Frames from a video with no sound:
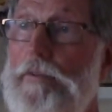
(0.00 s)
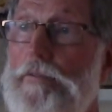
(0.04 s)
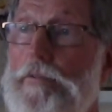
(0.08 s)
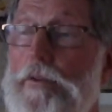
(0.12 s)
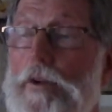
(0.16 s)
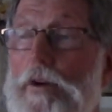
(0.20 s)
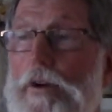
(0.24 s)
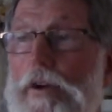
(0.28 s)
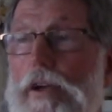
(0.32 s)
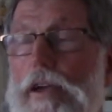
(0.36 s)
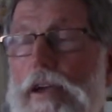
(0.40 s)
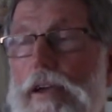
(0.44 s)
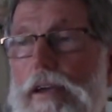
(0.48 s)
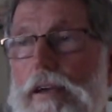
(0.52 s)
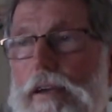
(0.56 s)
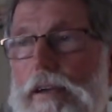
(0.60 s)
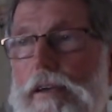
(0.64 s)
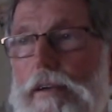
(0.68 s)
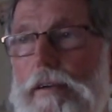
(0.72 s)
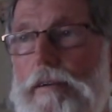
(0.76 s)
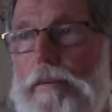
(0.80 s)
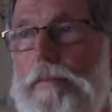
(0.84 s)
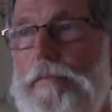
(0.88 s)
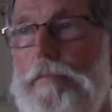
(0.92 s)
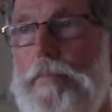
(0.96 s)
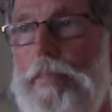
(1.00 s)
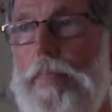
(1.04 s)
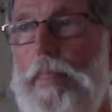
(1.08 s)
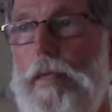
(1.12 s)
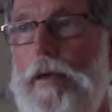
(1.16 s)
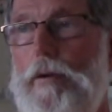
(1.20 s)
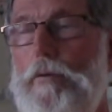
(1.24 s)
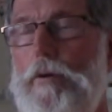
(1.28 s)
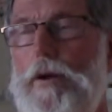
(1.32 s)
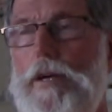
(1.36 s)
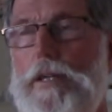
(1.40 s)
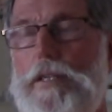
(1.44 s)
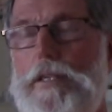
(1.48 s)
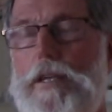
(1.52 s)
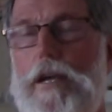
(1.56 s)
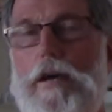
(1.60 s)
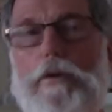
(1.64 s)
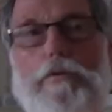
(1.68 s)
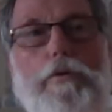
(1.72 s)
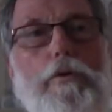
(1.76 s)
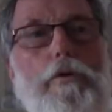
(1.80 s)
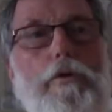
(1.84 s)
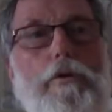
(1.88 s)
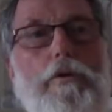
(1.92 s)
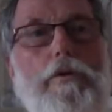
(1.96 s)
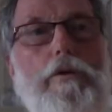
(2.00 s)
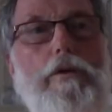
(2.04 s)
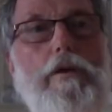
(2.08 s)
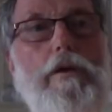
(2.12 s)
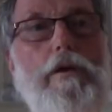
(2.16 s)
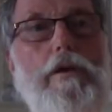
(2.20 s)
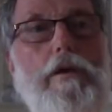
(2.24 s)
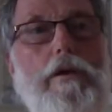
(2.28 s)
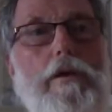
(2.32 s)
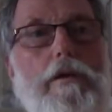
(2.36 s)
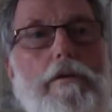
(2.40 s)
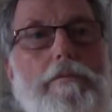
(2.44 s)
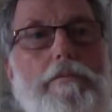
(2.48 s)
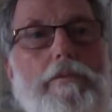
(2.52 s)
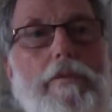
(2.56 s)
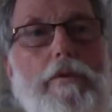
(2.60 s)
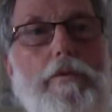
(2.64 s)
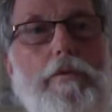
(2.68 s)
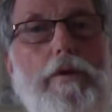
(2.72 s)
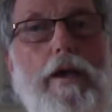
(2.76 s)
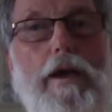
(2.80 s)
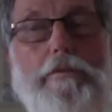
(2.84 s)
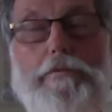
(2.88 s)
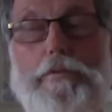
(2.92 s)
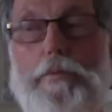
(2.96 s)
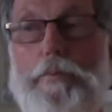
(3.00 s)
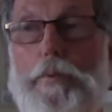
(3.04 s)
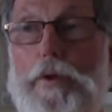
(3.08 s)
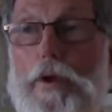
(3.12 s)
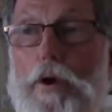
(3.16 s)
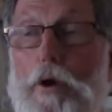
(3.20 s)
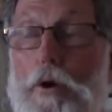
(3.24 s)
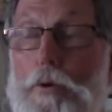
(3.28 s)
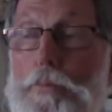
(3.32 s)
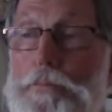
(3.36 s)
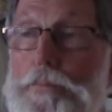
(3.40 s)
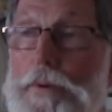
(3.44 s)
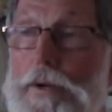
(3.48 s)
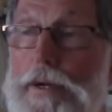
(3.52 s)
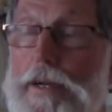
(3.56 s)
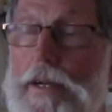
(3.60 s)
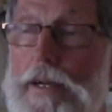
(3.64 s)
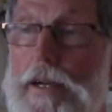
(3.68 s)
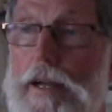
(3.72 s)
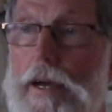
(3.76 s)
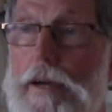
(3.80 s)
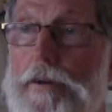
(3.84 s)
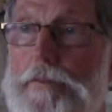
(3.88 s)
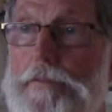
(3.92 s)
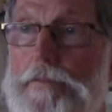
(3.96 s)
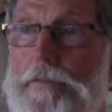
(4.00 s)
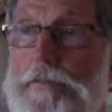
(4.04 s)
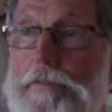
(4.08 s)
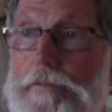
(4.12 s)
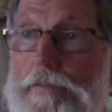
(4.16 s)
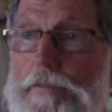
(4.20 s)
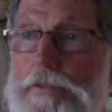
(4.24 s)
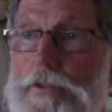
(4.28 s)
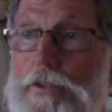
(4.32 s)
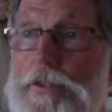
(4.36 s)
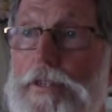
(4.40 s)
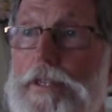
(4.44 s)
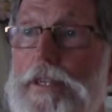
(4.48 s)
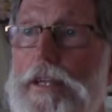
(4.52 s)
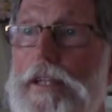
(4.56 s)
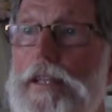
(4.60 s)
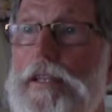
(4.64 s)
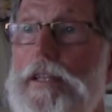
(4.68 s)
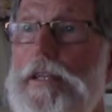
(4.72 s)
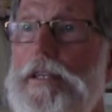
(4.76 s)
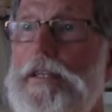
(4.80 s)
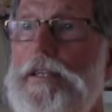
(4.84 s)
flowing. What is our role? We have to be open enough to set the